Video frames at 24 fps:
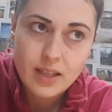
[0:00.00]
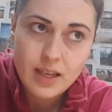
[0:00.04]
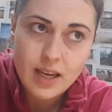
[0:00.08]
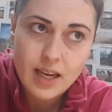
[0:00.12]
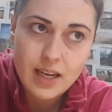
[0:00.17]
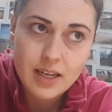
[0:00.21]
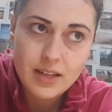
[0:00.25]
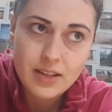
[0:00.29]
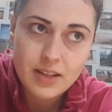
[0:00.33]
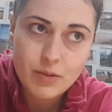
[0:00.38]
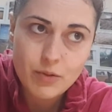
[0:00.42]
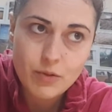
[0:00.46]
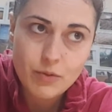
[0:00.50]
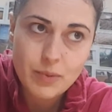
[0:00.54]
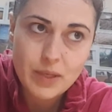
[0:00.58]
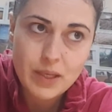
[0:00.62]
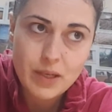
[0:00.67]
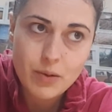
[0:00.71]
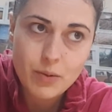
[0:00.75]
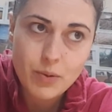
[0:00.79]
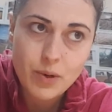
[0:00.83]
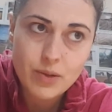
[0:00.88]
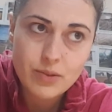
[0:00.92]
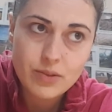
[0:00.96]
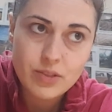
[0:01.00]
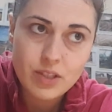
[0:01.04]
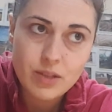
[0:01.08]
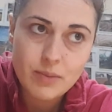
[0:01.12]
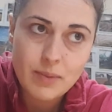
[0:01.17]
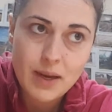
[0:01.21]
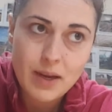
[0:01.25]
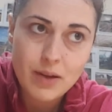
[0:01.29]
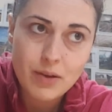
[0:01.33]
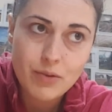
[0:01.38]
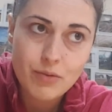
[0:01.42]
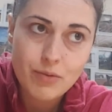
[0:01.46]
I think we've been quoted
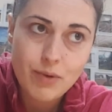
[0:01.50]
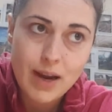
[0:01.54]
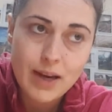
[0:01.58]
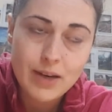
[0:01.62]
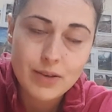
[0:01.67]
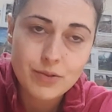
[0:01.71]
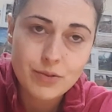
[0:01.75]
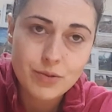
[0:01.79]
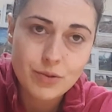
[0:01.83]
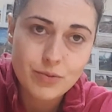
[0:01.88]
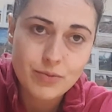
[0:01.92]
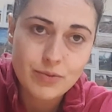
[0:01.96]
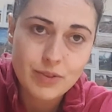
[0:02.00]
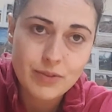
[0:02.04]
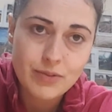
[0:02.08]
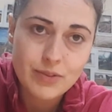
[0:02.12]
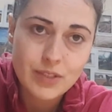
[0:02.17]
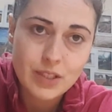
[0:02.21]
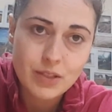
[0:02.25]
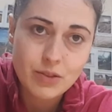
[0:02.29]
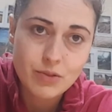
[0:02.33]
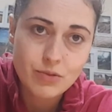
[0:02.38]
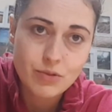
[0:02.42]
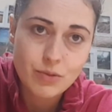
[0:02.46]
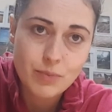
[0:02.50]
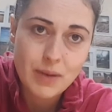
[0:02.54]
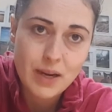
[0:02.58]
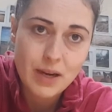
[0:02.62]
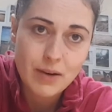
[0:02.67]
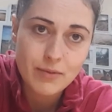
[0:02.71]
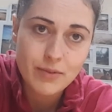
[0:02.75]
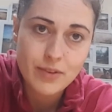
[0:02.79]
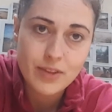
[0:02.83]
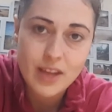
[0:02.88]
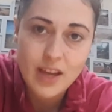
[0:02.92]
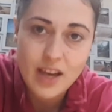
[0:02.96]
about £1,000 or £1,500
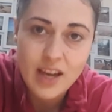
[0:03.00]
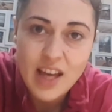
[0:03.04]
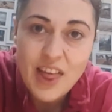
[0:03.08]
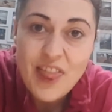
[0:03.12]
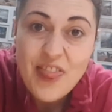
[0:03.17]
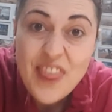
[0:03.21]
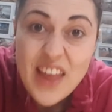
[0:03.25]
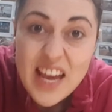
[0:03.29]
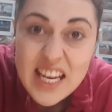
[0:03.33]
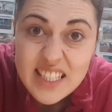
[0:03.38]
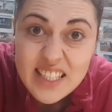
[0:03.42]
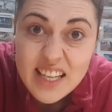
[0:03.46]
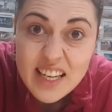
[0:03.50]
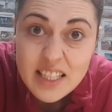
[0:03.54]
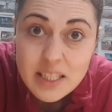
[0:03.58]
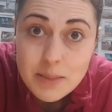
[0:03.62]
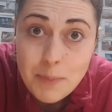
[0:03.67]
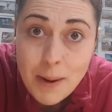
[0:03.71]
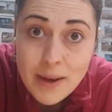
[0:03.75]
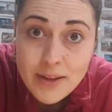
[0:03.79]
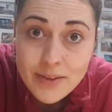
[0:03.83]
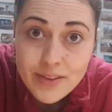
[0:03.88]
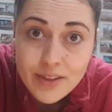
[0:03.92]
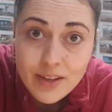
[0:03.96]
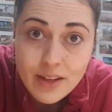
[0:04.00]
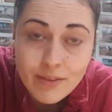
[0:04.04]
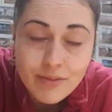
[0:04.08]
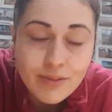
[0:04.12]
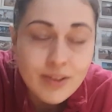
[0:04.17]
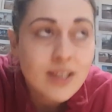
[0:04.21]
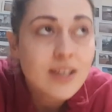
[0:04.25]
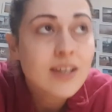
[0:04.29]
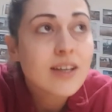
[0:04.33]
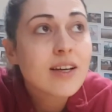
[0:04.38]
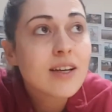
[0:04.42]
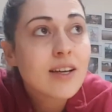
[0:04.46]
for that. That's expensive.
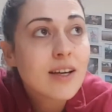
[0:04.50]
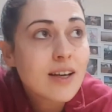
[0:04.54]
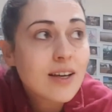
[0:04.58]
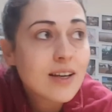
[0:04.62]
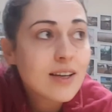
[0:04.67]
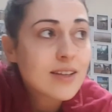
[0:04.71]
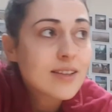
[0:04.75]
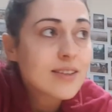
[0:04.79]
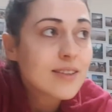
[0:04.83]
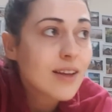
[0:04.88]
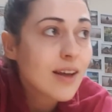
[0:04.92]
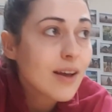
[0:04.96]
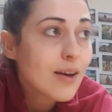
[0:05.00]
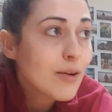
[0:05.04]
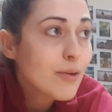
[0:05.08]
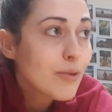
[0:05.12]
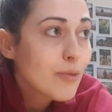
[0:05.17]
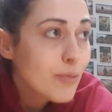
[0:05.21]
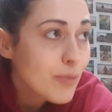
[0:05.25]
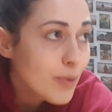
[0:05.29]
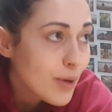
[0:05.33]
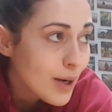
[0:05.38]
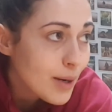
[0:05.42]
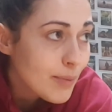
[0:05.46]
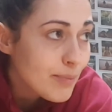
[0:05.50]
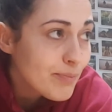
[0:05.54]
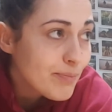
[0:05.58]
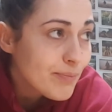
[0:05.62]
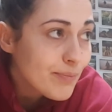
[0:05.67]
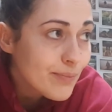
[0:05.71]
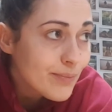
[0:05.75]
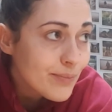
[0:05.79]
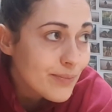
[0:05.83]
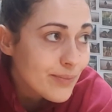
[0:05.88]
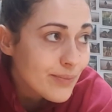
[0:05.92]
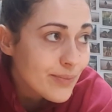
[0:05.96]
So
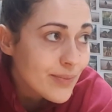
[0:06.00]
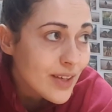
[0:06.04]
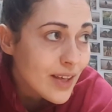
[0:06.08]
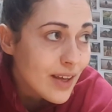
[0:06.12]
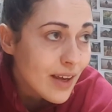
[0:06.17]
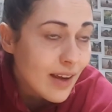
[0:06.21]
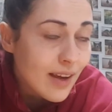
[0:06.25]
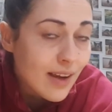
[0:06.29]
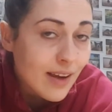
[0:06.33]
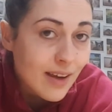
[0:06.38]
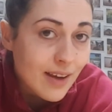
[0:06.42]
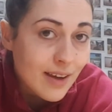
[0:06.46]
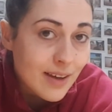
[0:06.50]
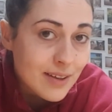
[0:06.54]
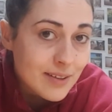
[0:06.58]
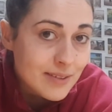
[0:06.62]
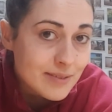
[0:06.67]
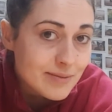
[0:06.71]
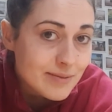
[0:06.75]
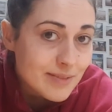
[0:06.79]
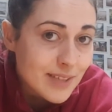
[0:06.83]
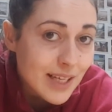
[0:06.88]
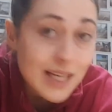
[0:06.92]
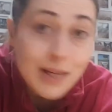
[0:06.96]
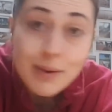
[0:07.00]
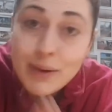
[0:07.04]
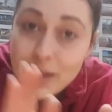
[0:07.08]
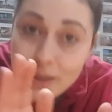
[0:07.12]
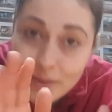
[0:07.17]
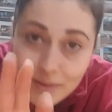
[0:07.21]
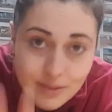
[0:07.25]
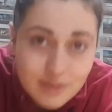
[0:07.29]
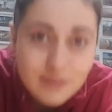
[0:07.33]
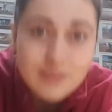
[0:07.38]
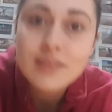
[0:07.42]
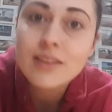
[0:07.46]
yeah. Anyway,
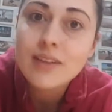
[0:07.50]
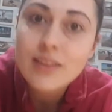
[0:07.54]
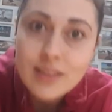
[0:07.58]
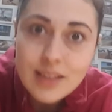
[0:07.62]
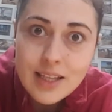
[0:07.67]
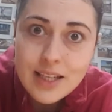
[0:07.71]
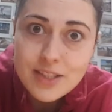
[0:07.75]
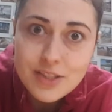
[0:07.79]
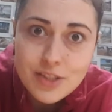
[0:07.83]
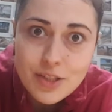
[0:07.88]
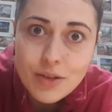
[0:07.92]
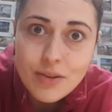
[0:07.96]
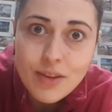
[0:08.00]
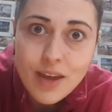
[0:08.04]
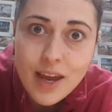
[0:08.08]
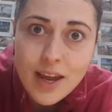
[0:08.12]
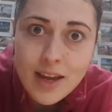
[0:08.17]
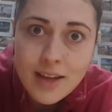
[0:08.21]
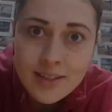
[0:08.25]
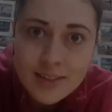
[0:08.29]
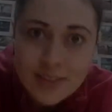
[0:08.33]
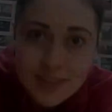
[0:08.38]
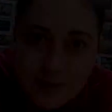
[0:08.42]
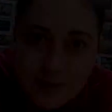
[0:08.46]
let's do this.